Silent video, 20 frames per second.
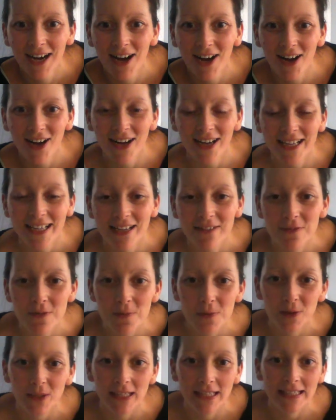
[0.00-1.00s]
Hi
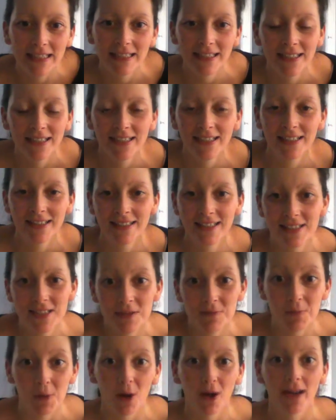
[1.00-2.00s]
everybody, this is
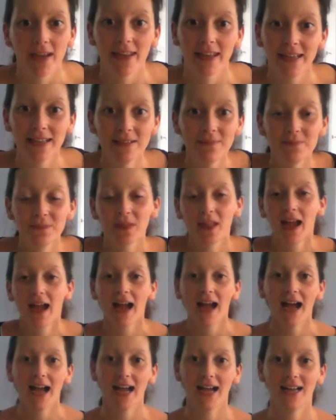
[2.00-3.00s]
Bryony,
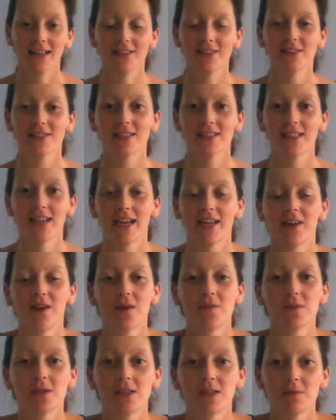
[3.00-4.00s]
and today
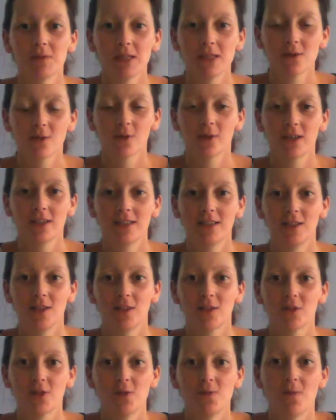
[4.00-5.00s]
I'm going to be talking you
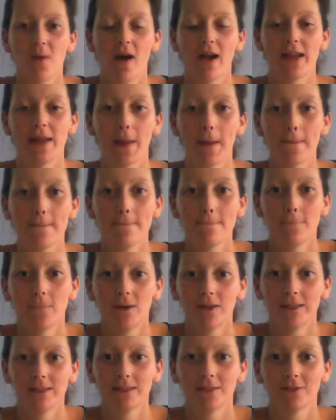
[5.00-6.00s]
through my
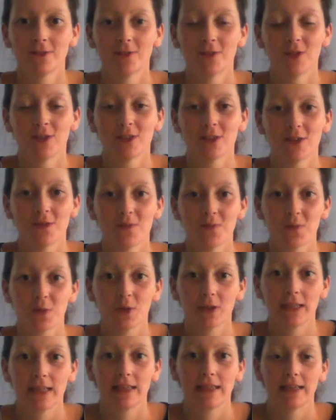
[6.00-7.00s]
mindfulness of
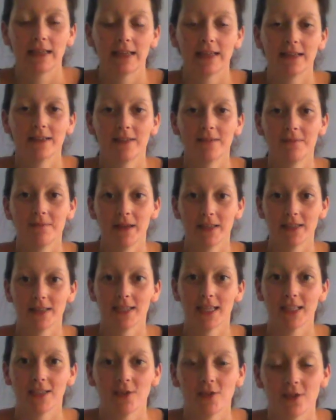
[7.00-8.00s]
breathing
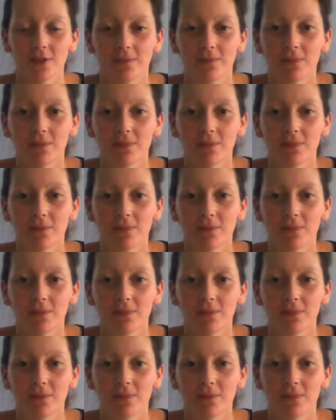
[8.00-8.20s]
meditation.